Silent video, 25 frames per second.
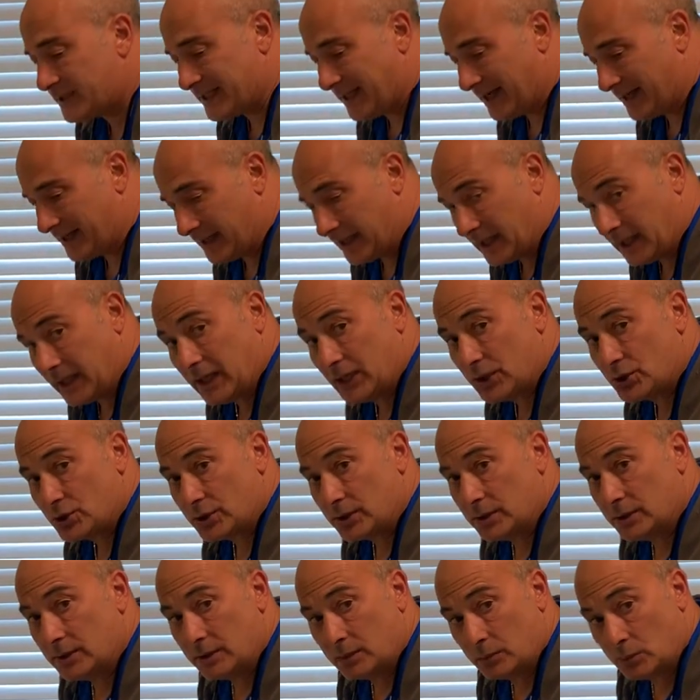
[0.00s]
down in the
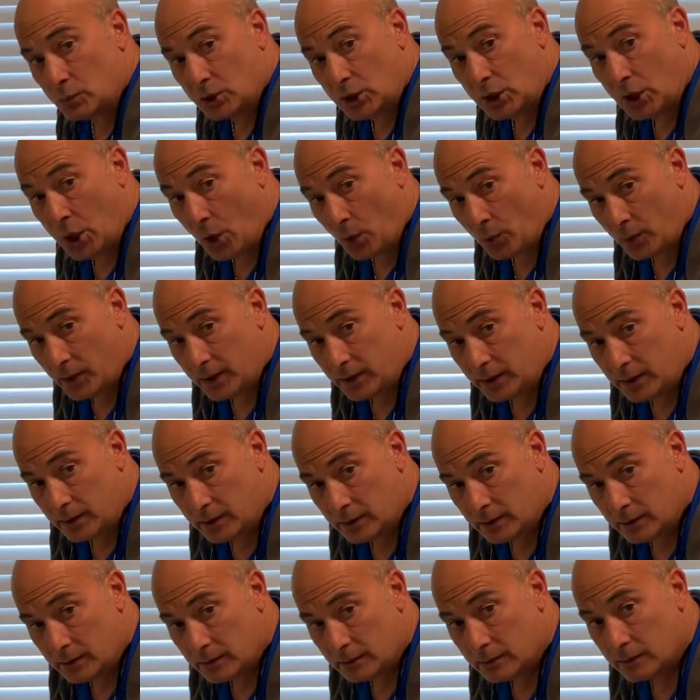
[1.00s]
kitchen, loaded,
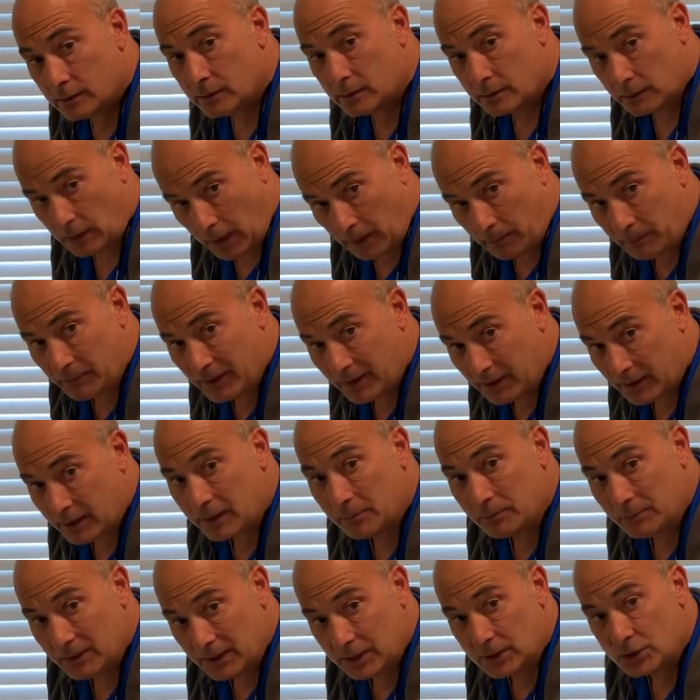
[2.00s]
up here
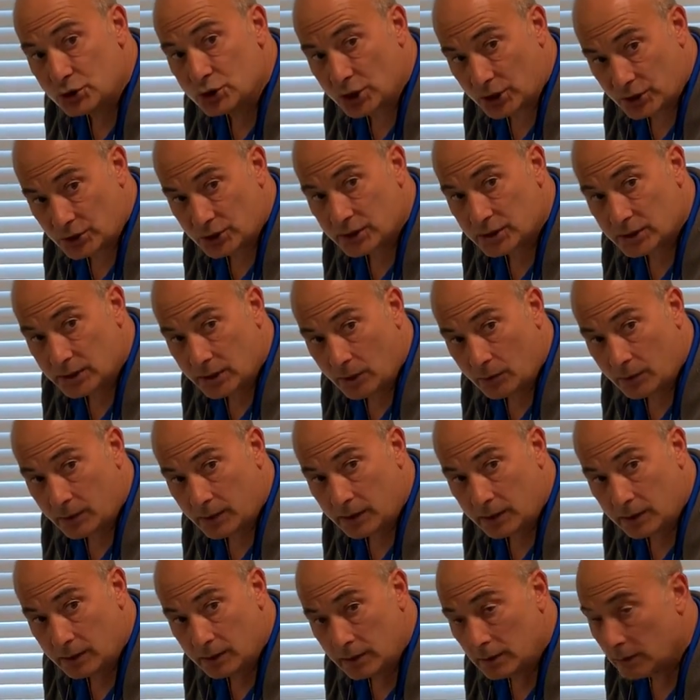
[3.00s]
can be just as
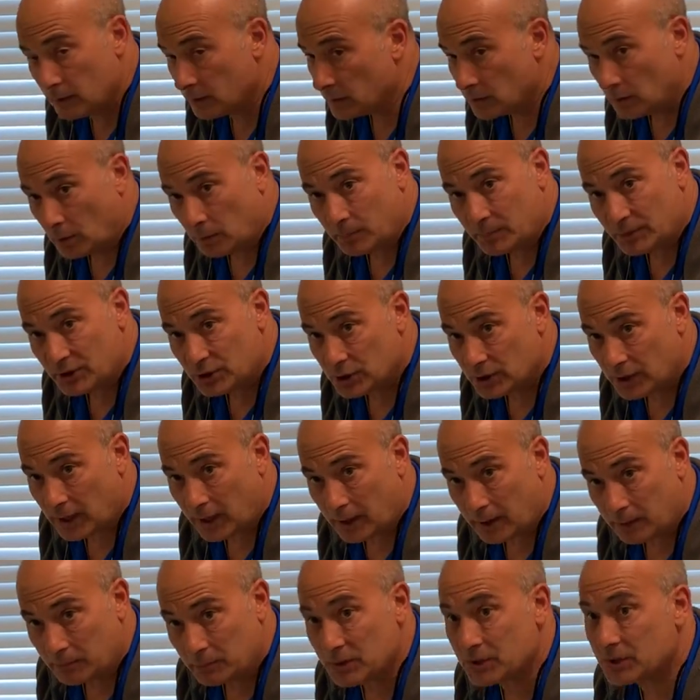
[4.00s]
loaded. Don't be
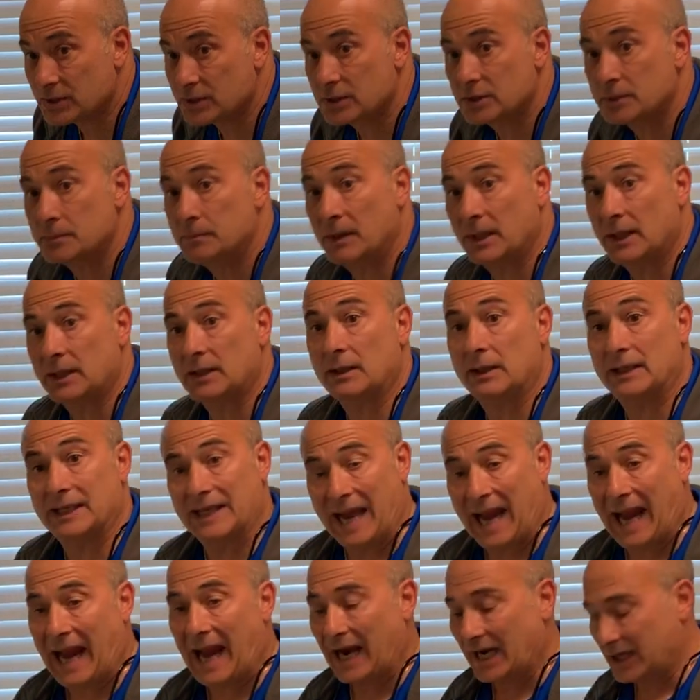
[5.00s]
shy. Mrs. Smith, and you
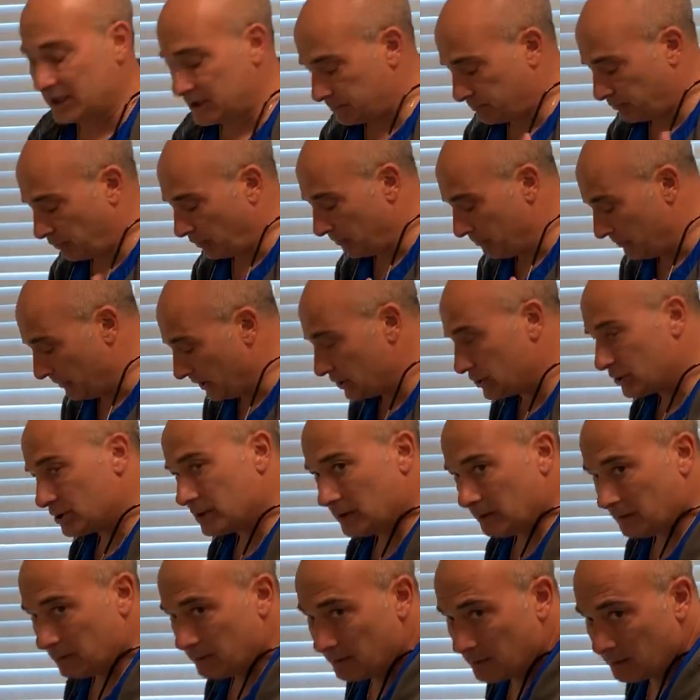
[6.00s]
ask
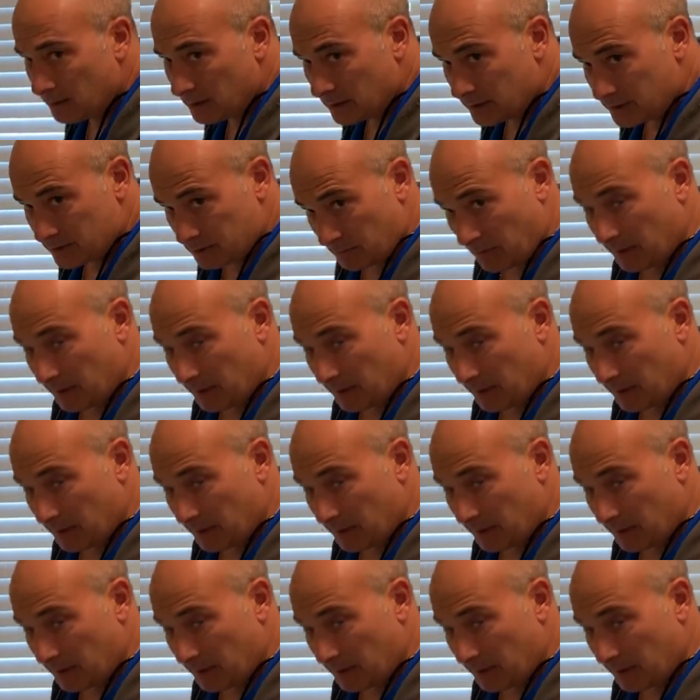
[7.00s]
permission, because